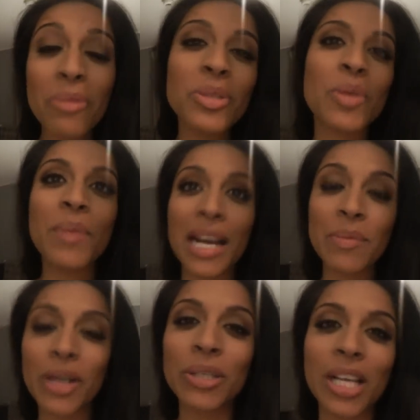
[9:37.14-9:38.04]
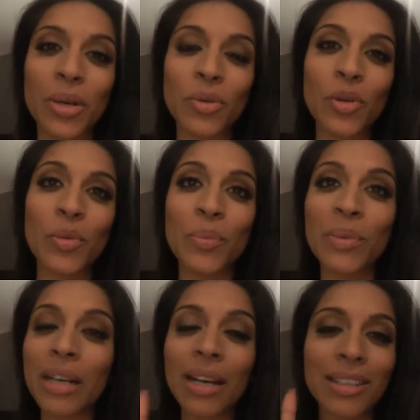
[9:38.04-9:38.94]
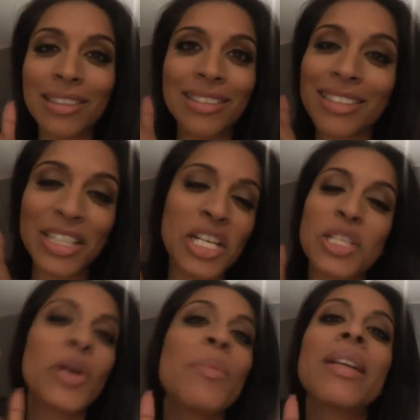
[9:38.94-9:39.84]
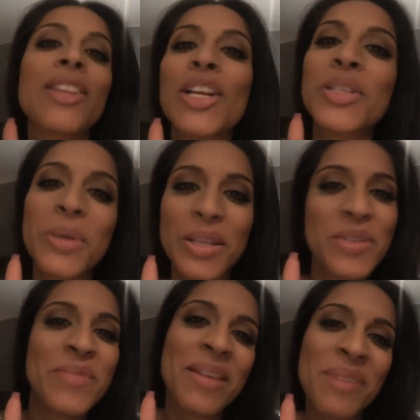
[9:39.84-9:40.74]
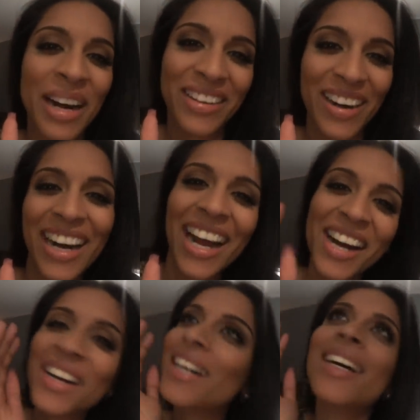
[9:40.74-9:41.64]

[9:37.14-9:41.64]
So I'm back in my hotel room. So many thoughts are going through my brain right now.